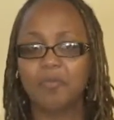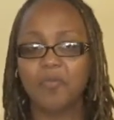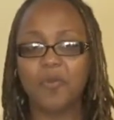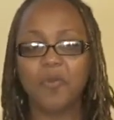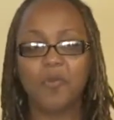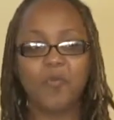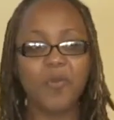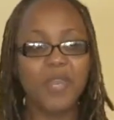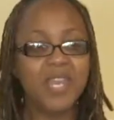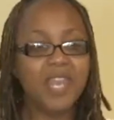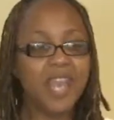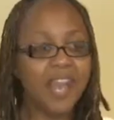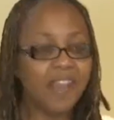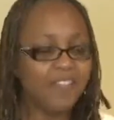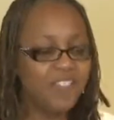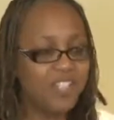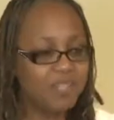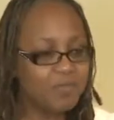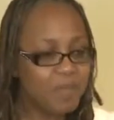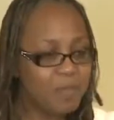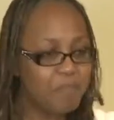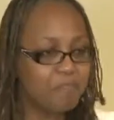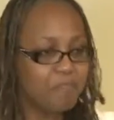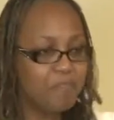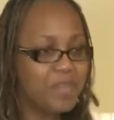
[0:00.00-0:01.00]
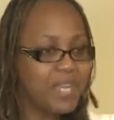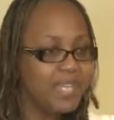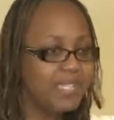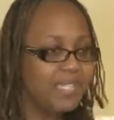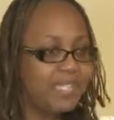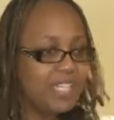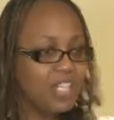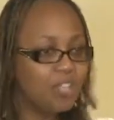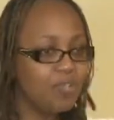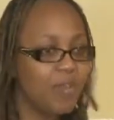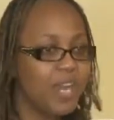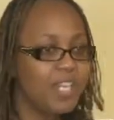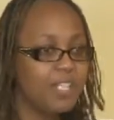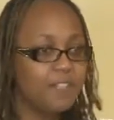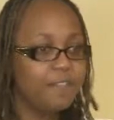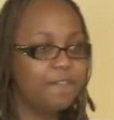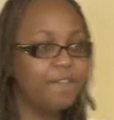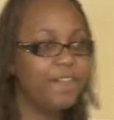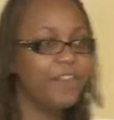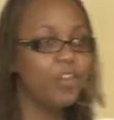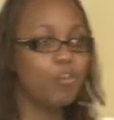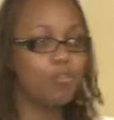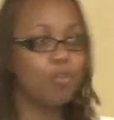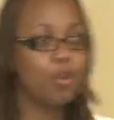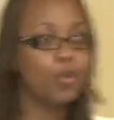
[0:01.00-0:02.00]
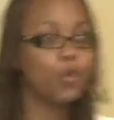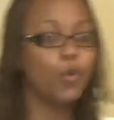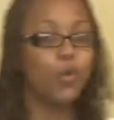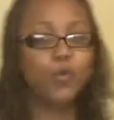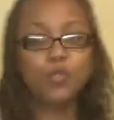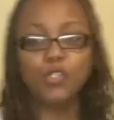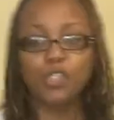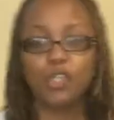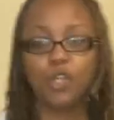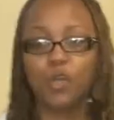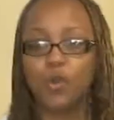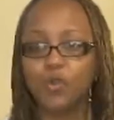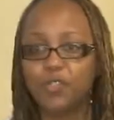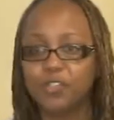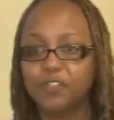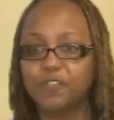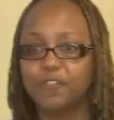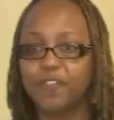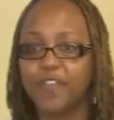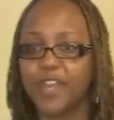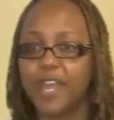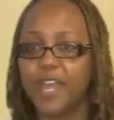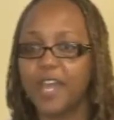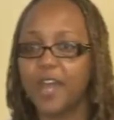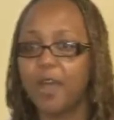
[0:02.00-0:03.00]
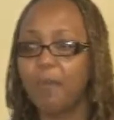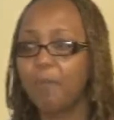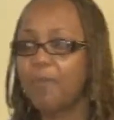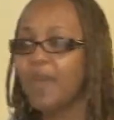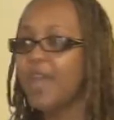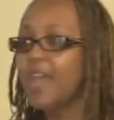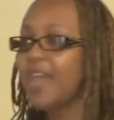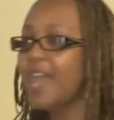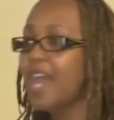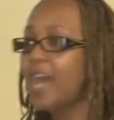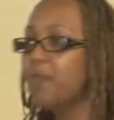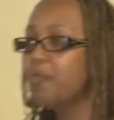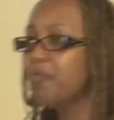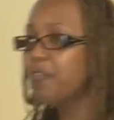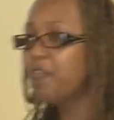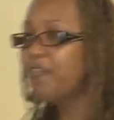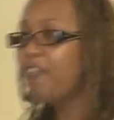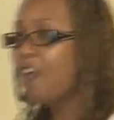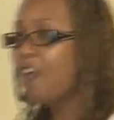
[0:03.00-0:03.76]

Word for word: But we have to be busy trying to figure out who to go to for help, and we're